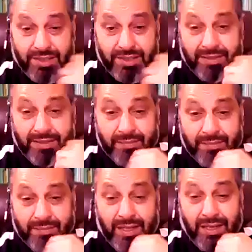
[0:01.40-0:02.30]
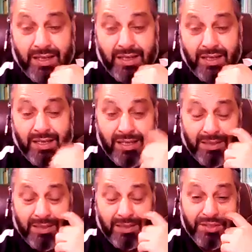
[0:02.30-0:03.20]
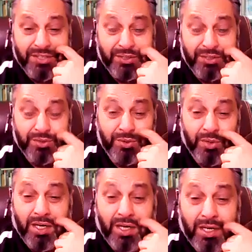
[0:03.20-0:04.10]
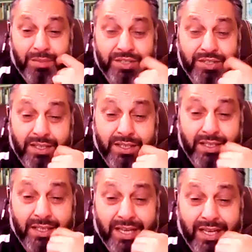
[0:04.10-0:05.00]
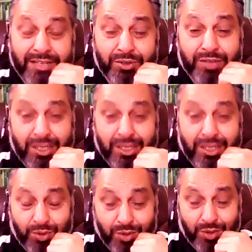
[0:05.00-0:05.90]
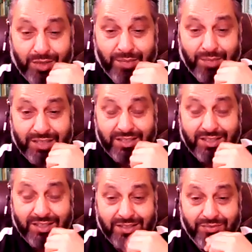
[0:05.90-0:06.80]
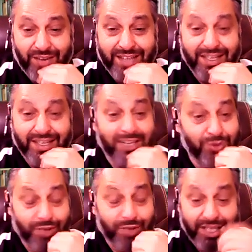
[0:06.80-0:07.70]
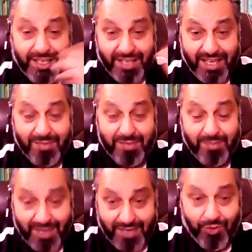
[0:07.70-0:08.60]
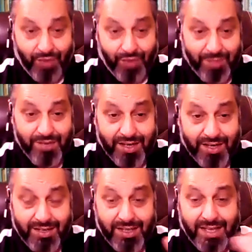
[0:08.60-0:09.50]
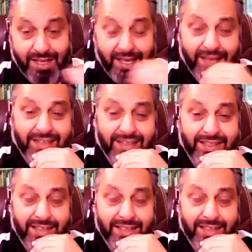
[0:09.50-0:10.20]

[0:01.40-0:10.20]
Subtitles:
Mr. Andrew, Mr. Andrew is also a best friend. Also, he came in our webinar, and